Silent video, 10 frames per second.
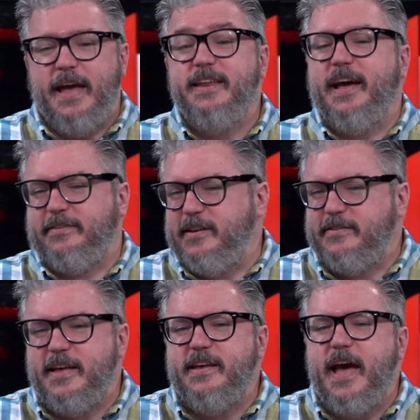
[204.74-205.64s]
and yes,
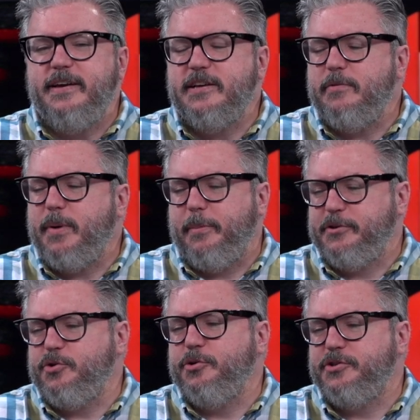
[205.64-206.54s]
he's he hangs out in
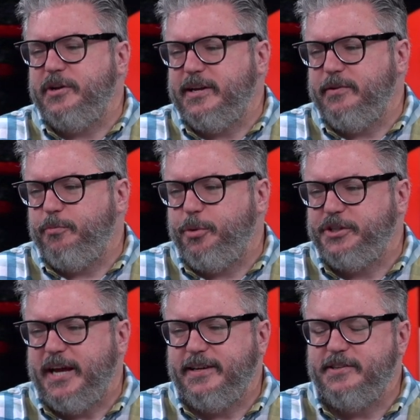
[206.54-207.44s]
public school so that he can
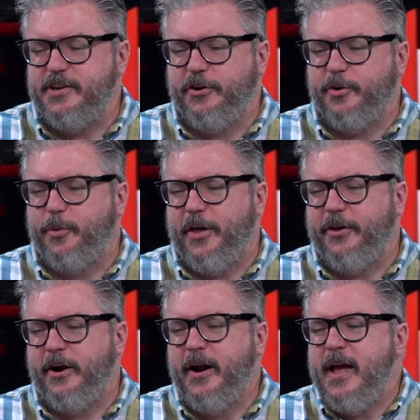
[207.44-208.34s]
protect his younger
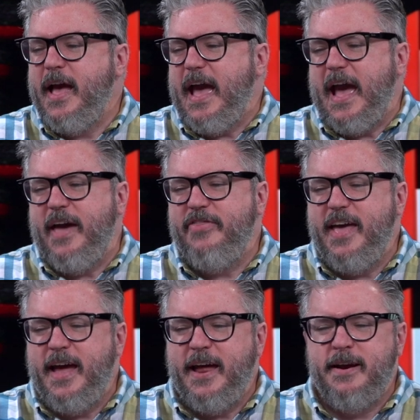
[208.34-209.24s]
brother. And
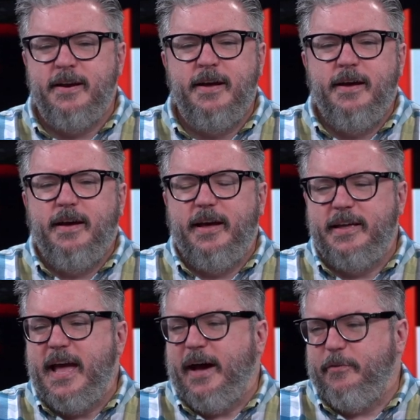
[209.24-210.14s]
then
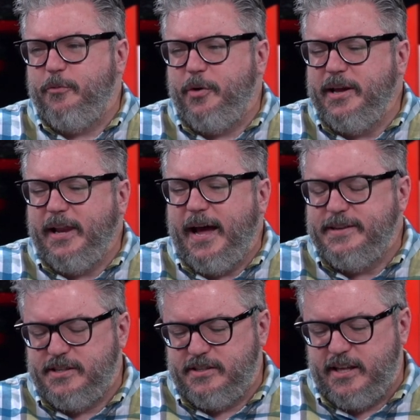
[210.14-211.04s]
yeah,
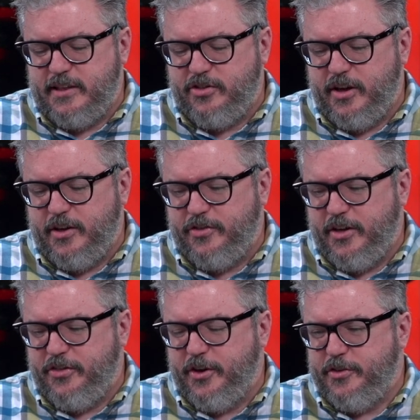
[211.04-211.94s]
realizes that the
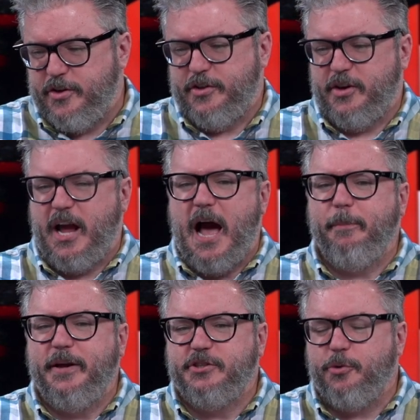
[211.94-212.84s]
the the the, the
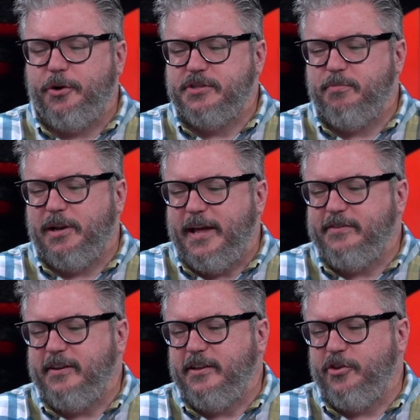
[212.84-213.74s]
cop next door is
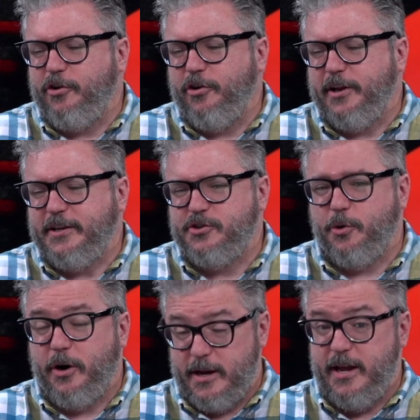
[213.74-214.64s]
molesting the girl next
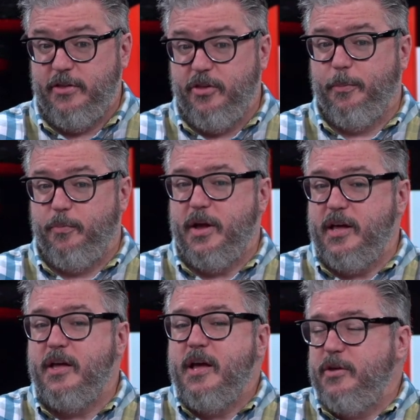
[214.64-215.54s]
door in the
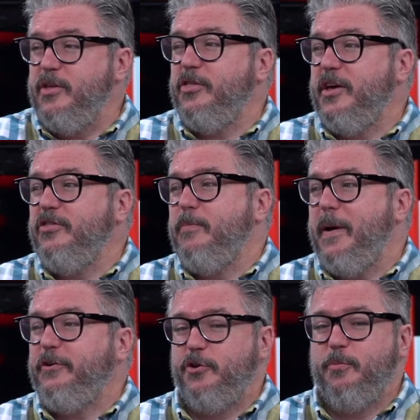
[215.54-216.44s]
in in the
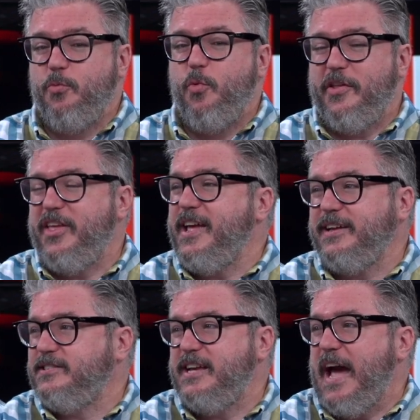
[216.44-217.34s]
bedroom where, that he
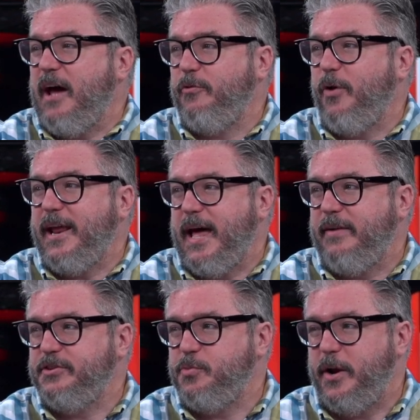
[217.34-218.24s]
can see out right
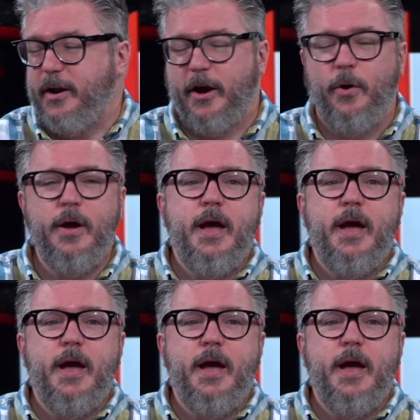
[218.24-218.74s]
out of his window.